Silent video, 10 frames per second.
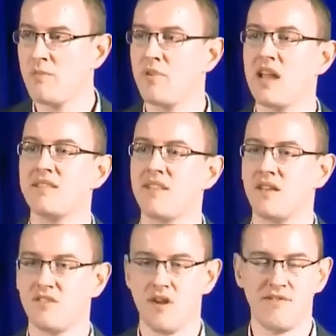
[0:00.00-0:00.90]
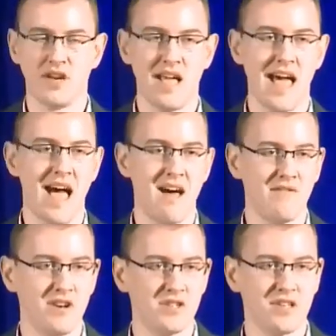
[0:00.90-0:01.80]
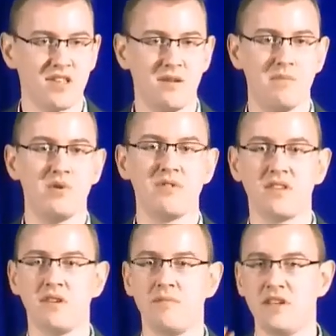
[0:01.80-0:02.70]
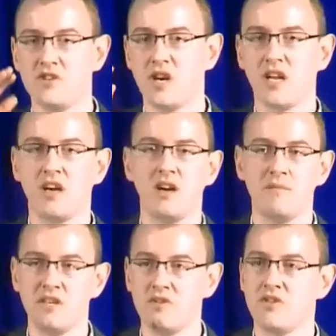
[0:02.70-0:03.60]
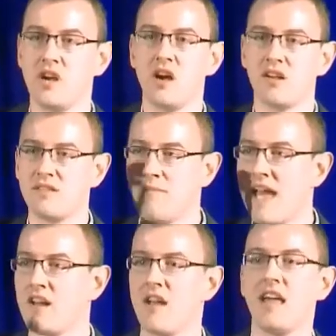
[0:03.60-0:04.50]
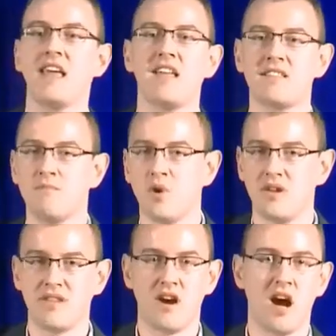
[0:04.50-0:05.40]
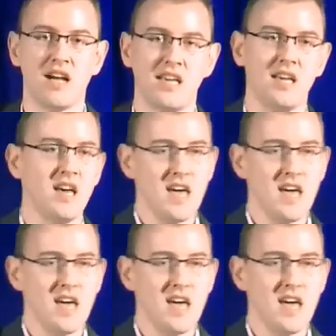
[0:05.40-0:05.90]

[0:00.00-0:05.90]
the brain cells you're ever going to have, and you're just going to booze them and drink them and do drugs and bang your head against the boards in hockey,